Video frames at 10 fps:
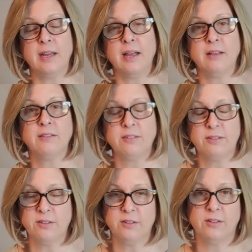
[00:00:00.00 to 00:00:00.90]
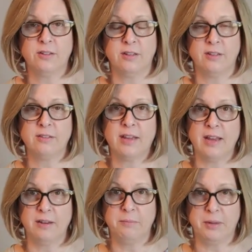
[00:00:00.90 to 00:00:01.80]
as still as
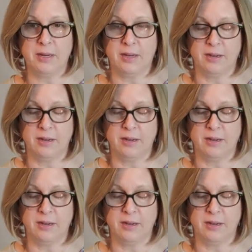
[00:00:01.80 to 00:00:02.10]
can be.